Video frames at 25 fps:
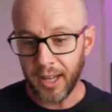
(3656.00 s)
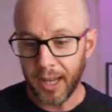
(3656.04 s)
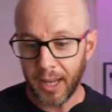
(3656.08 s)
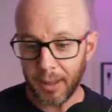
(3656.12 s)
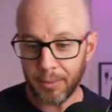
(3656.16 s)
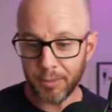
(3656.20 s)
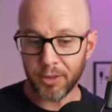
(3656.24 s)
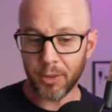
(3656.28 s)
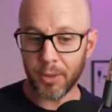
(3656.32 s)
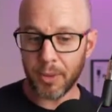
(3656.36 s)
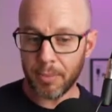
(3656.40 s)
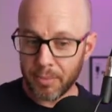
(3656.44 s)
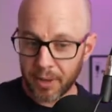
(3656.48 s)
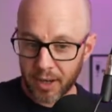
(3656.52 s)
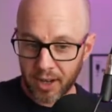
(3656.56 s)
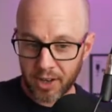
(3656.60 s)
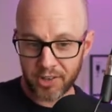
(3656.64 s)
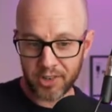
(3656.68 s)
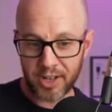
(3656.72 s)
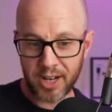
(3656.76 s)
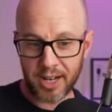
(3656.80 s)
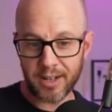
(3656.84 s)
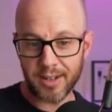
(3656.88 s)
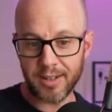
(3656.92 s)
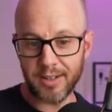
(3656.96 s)
So
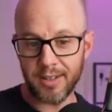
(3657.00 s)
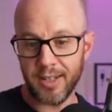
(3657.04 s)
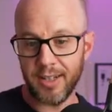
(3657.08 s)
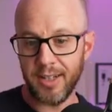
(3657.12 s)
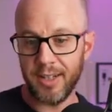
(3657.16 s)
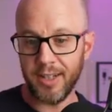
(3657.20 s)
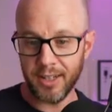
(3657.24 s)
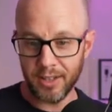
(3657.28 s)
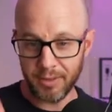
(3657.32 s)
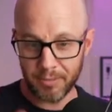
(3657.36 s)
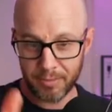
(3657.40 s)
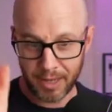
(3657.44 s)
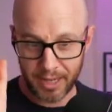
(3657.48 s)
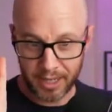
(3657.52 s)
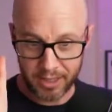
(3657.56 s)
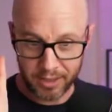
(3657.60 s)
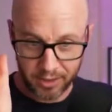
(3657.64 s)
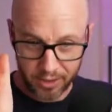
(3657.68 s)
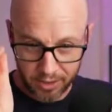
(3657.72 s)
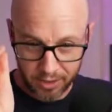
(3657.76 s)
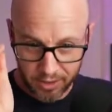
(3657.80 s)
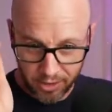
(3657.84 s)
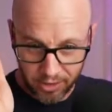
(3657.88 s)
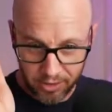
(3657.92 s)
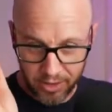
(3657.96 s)
impartiality, as Matt has
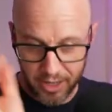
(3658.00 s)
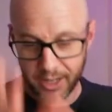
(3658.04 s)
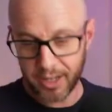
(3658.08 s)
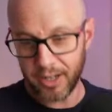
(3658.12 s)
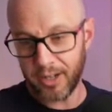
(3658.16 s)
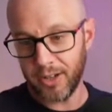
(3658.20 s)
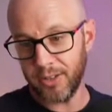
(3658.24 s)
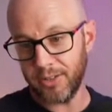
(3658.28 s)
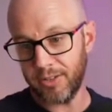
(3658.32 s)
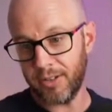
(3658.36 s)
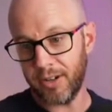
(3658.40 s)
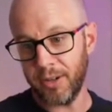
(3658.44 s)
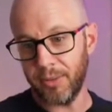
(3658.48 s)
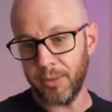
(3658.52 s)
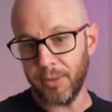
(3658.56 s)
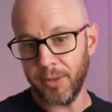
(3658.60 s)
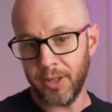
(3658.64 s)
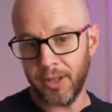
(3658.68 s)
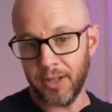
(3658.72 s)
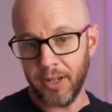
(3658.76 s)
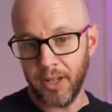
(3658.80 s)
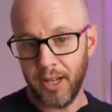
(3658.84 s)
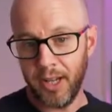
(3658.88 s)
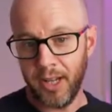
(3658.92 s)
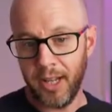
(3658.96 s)
correctly got the right
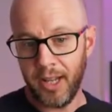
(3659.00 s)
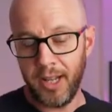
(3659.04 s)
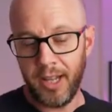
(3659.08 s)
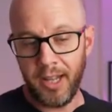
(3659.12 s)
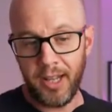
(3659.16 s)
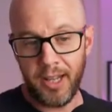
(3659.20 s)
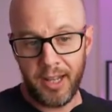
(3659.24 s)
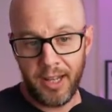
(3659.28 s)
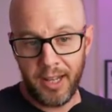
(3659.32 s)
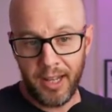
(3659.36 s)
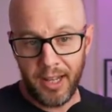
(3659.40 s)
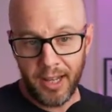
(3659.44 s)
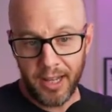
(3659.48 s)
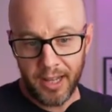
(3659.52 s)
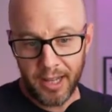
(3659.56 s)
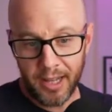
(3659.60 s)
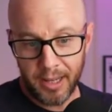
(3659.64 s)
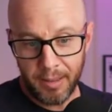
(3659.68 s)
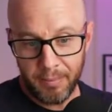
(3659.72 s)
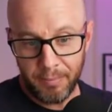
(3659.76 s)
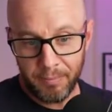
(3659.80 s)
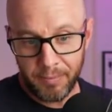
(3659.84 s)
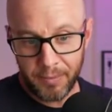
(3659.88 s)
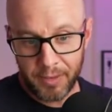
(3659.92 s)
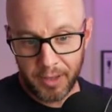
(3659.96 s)
word. I
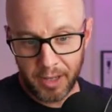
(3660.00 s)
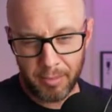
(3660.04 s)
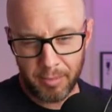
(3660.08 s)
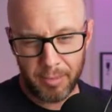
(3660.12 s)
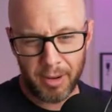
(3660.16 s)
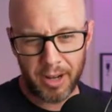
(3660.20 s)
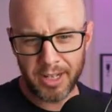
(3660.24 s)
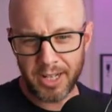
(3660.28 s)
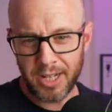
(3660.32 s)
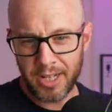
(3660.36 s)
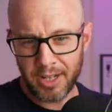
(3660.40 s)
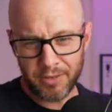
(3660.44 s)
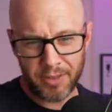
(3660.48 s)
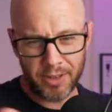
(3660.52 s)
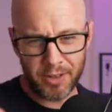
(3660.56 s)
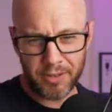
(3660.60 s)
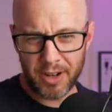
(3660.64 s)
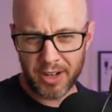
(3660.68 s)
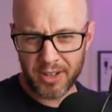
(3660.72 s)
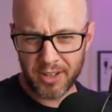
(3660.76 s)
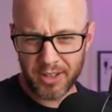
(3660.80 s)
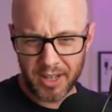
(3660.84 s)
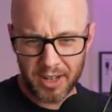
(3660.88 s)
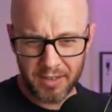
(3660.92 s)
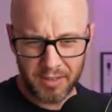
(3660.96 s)
might need you for the rest
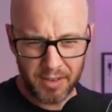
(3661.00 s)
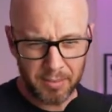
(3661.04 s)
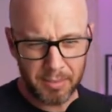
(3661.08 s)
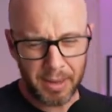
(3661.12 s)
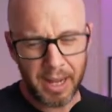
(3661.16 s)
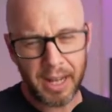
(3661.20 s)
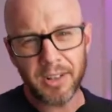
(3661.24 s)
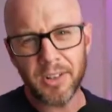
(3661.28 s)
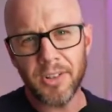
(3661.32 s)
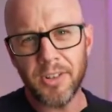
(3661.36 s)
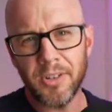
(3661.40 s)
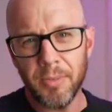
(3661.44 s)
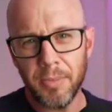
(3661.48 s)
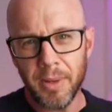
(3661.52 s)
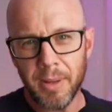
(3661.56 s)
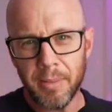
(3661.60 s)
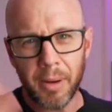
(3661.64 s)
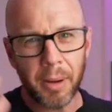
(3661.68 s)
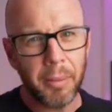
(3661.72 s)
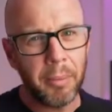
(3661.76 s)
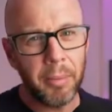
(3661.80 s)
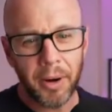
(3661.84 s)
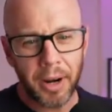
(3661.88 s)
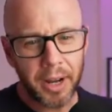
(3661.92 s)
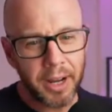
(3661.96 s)
of the evening, Matt, just to be my
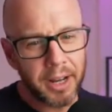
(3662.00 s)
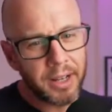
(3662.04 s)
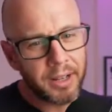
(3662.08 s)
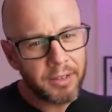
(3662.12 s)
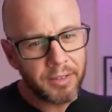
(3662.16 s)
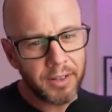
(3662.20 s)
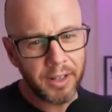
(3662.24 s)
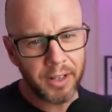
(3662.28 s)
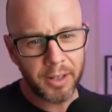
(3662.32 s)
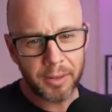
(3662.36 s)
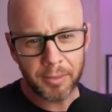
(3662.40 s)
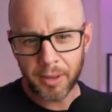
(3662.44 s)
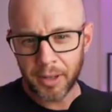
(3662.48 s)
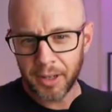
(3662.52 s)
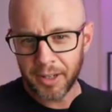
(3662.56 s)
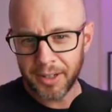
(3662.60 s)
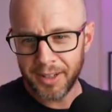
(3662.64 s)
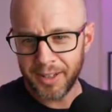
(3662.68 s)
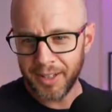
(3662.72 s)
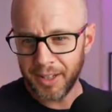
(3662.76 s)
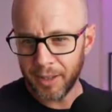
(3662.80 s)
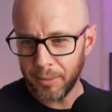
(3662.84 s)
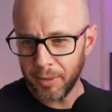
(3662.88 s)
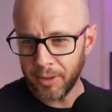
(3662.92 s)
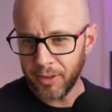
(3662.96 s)
brain, if you don't mind.
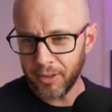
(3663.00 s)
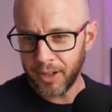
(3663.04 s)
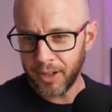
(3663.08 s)
That'd be great.